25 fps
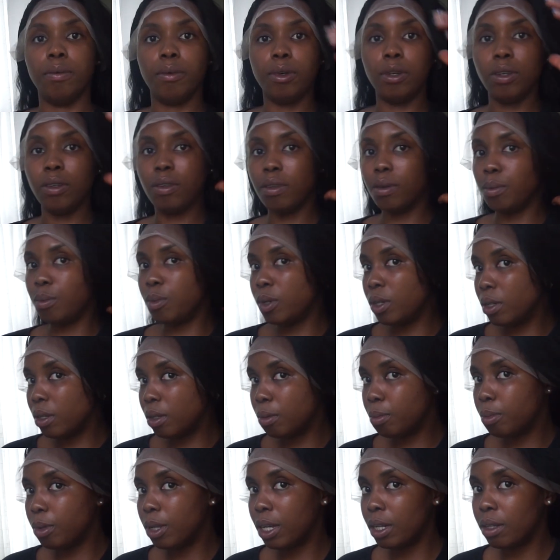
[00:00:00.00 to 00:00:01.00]
Because I'm wearing a
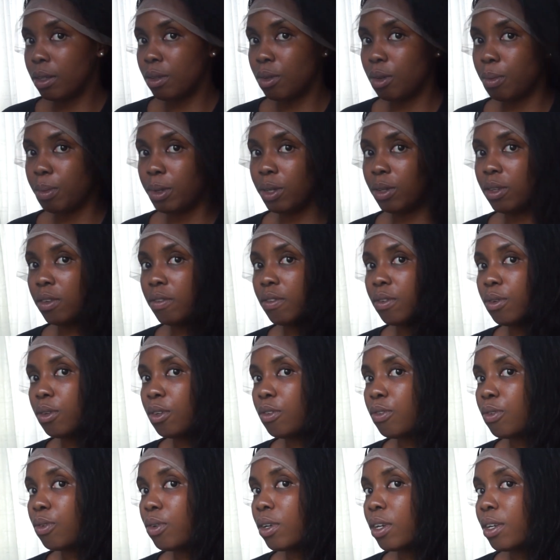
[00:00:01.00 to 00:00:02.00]
black top, I don't even know
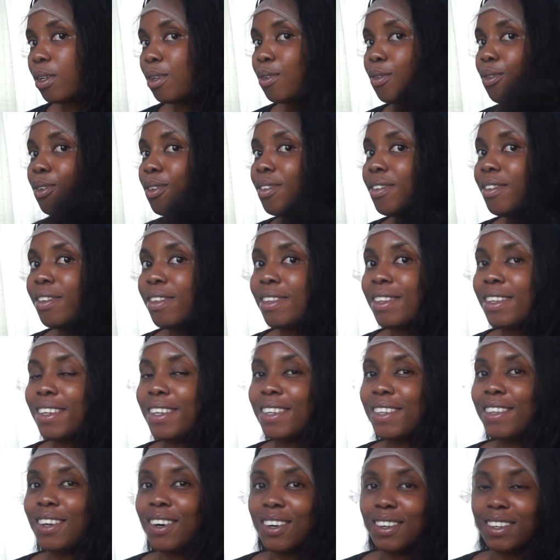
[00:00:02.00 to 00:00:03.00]
if you can even see
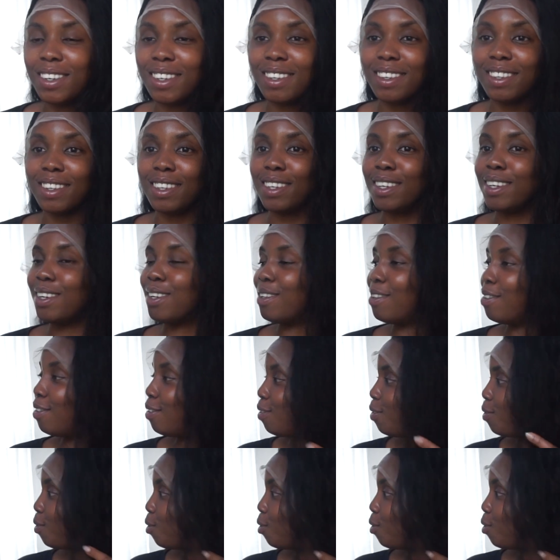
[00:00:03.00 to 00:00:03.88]
it honestly, because it's